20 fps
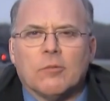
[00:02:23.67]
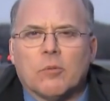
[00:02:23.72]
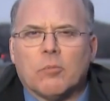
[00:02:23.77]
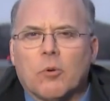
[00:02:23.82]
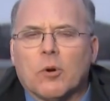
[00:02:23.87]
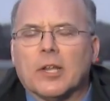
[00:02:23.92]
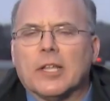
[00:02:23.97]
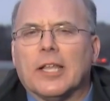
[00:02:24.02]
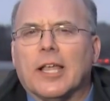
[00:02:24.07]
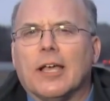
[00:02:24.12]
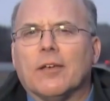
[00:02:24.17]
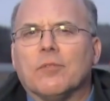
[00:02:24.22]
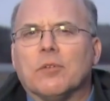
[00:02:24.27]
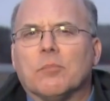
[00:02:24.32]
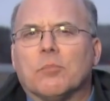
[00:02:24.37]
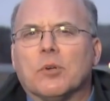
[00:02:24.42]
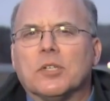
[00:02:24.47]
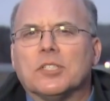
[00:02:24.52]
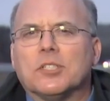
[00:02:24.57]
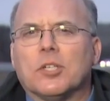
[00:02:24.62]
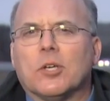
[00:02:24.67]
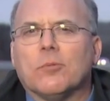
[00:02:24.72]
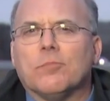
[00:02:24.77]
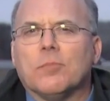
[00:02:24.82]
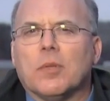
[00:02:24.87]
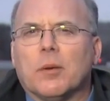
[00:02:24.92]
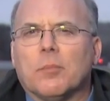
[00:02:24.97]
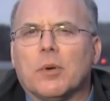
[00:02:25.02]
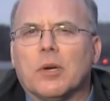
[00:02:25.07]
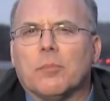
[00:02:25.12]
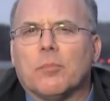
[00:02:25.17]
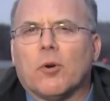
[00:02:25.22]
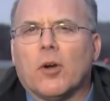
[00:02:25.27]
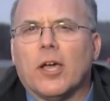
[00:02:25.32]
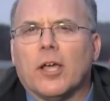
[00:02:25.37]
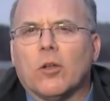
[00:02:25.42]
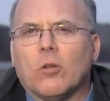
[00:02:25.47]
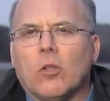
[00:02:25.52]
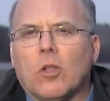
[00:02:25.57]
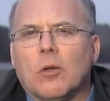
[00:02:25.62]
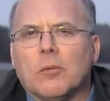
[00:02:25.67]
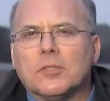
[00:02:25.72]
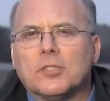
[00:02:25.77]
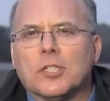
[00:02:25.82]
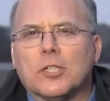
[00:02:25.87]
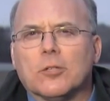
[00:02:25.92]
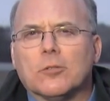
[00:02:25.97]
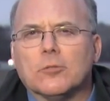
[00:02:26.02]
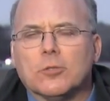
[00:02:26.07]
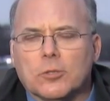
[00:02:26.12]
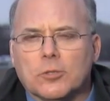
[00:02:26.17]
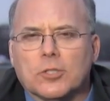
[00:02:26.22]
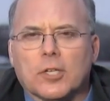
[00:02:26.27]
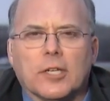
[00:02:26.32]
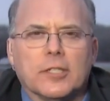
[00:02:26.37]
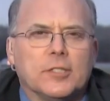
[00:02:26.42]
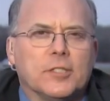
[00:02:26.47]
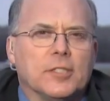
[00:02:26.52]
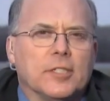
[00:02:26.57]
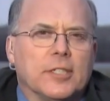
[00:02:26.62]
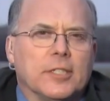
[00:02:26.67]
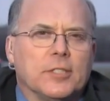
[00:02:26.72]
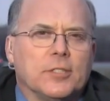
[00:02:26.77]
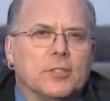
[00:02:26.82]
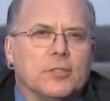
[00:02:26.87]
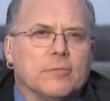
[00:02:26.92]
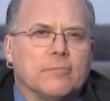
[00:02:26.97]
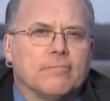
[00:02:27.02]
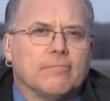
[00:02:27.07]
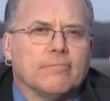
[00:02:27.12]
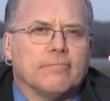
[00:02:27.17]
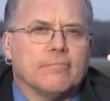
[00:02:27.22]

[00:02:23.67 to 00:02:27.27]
Reporting live in Bristow, Emory Bryan, Oklahoma's Own, News on 6.